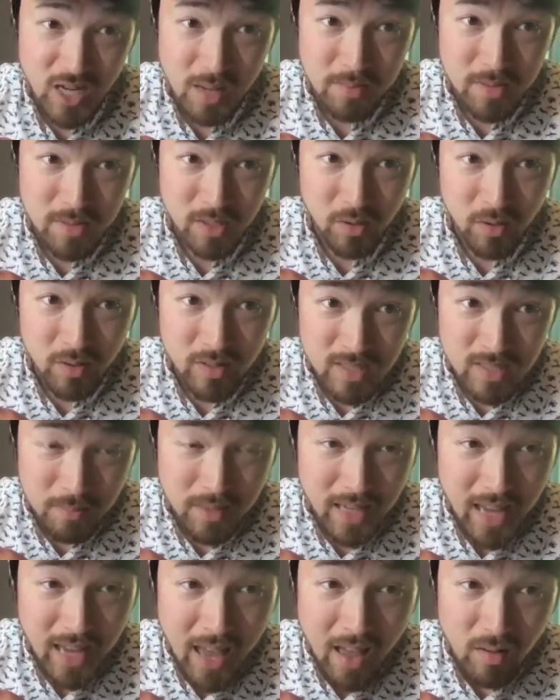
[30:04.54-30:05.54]
obstacle. It's
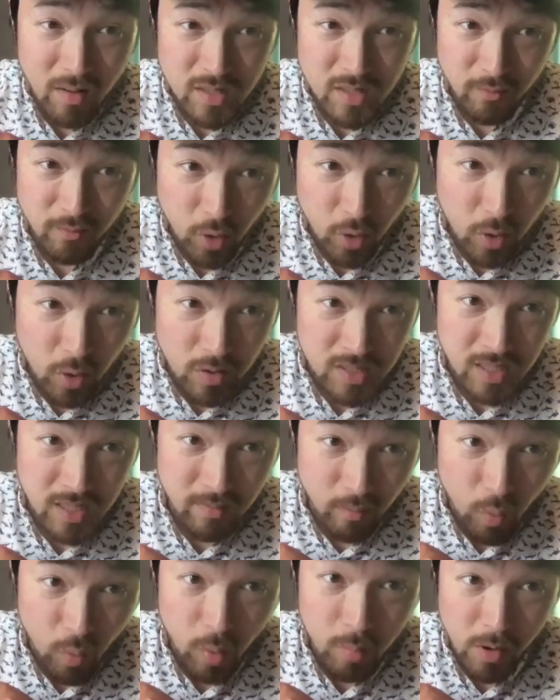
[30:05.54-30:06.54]
something else first
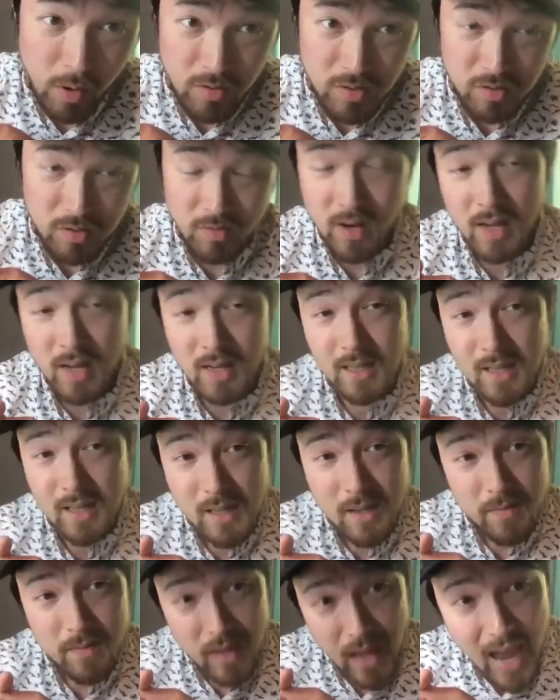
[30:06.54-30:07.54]
and foremost, right?
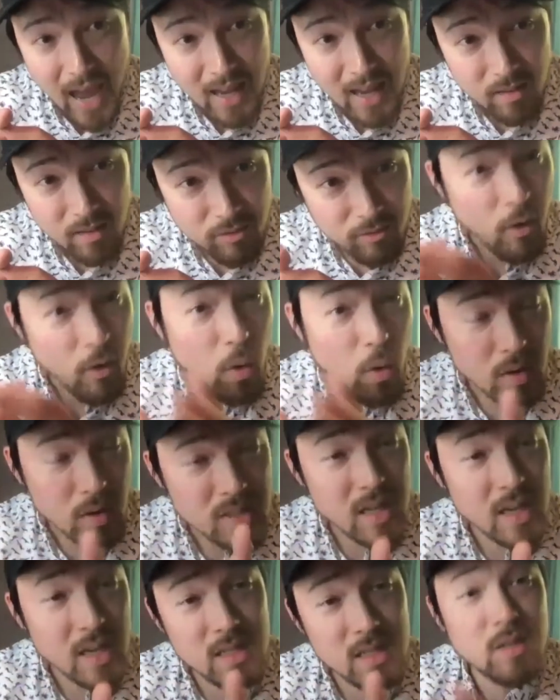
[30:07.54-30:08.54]
And focus
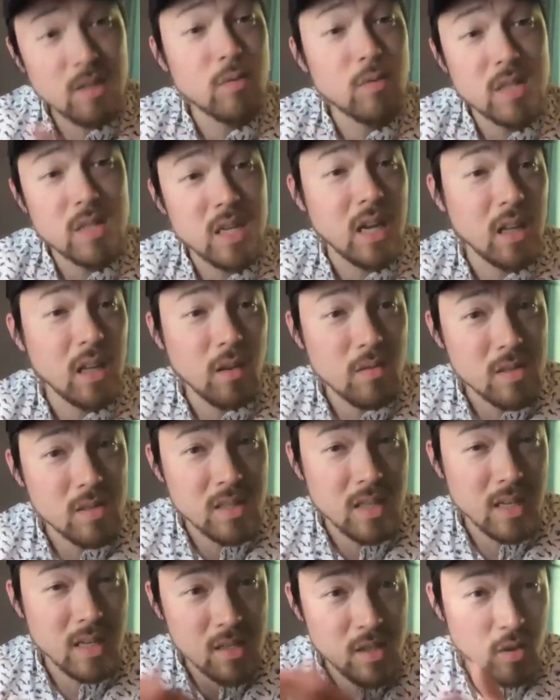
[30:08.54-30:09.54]
on de-risking those
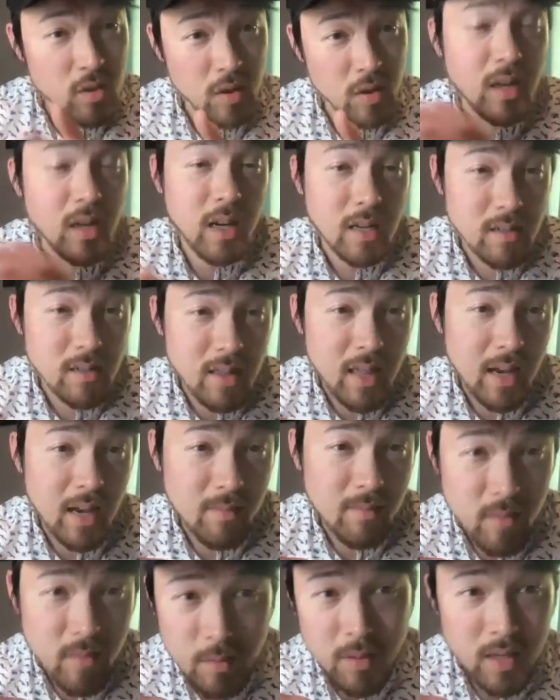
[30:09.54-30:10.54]
things so you can get to that
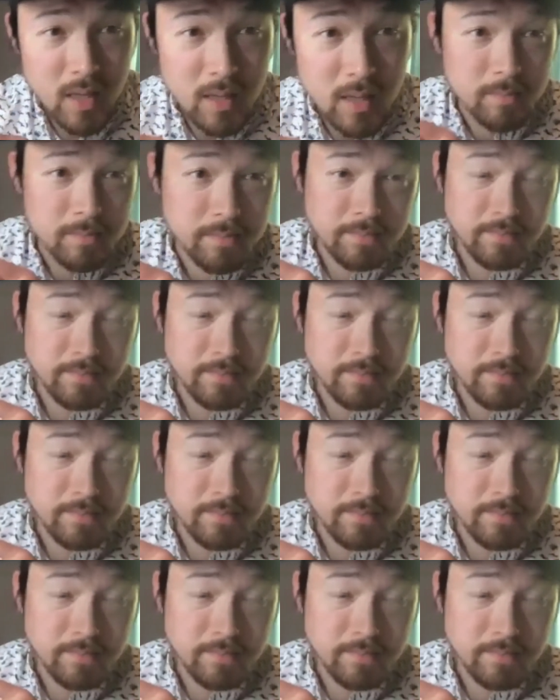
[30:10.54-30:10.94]
MVP.